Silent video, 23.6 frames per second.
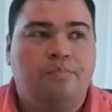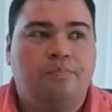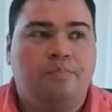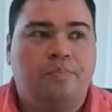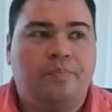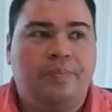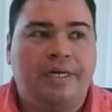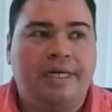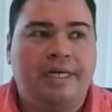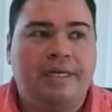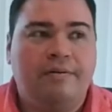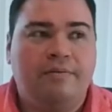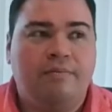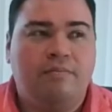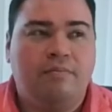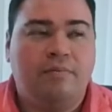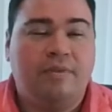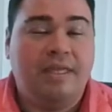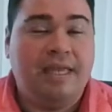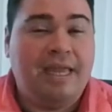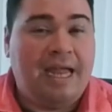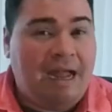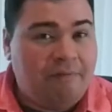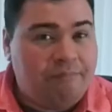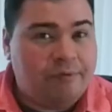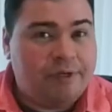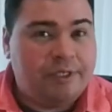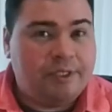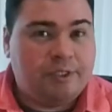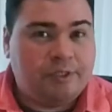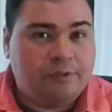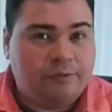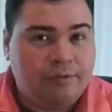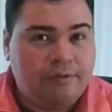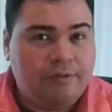But the
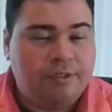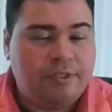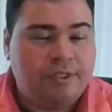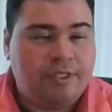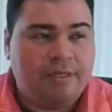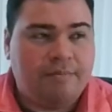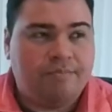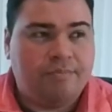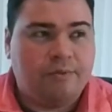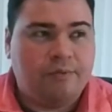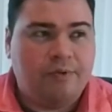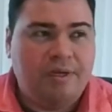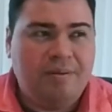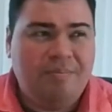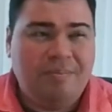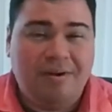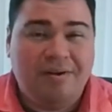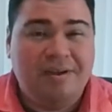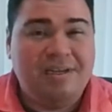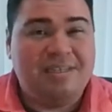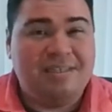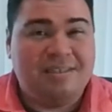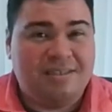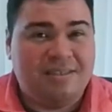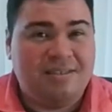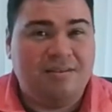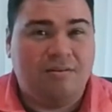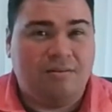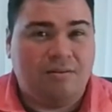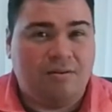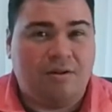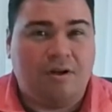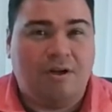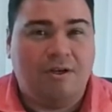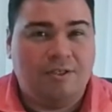average cruise ship, Queen Mary is
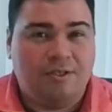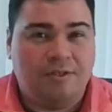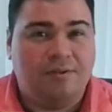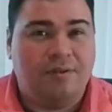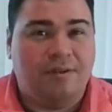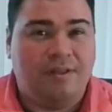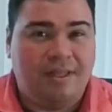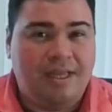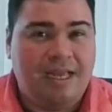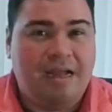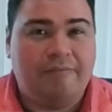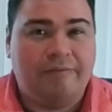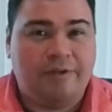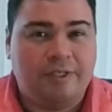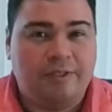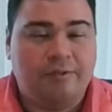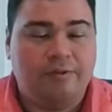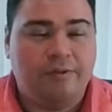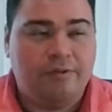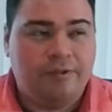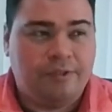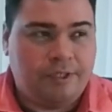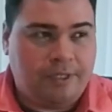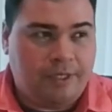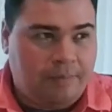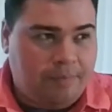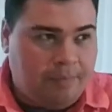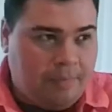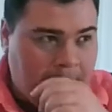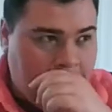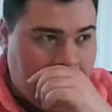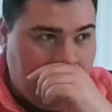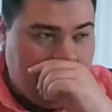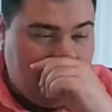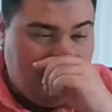still larger than the average cruise ship.
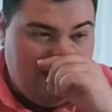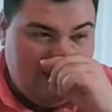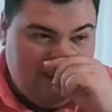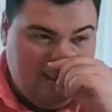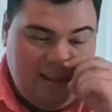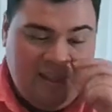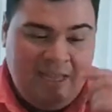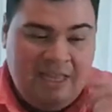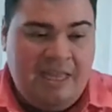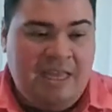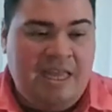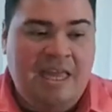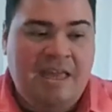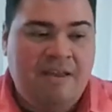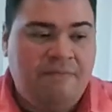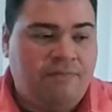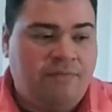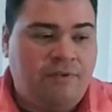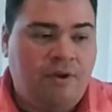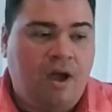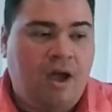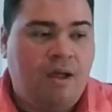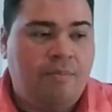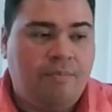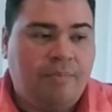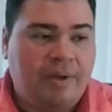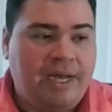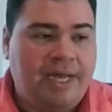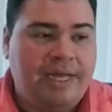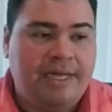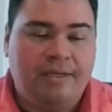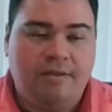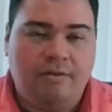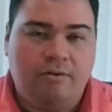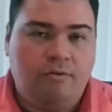If not
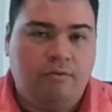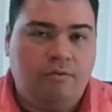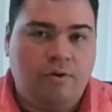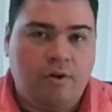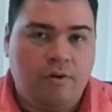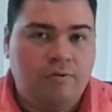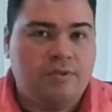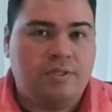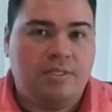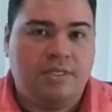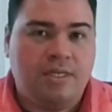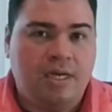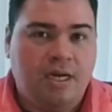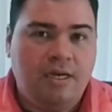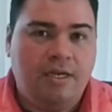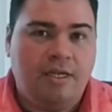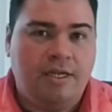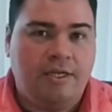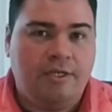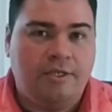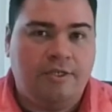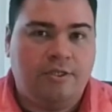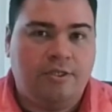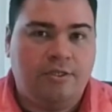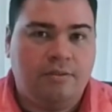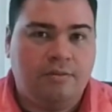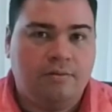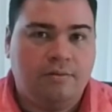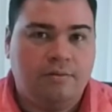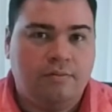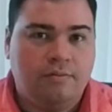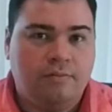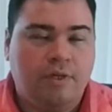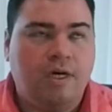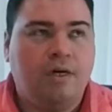by gross tonnage.
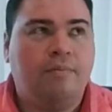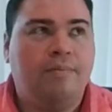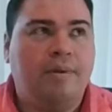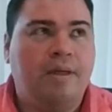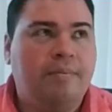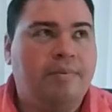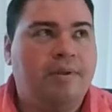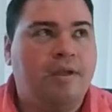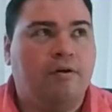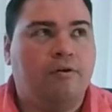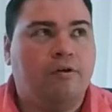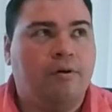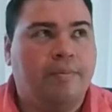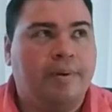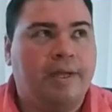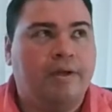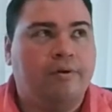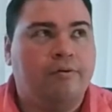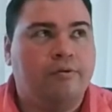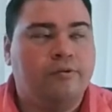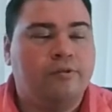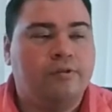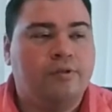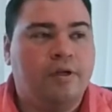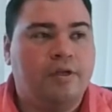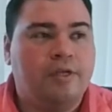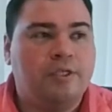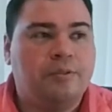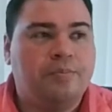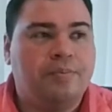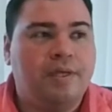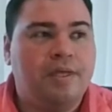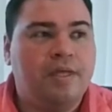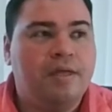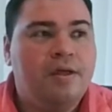Well, maybe not by gross
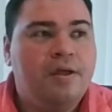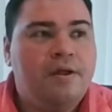tonnage, but